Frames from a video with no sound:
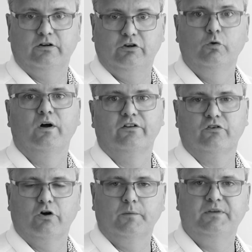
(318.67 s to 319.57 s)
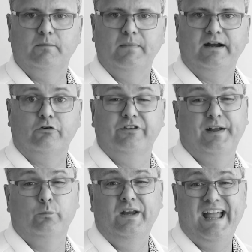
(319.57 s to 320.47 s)
Q_OBJECT macro
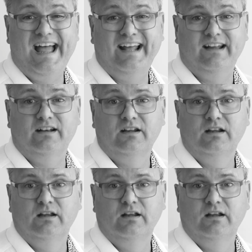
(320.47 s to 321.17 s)
that we added.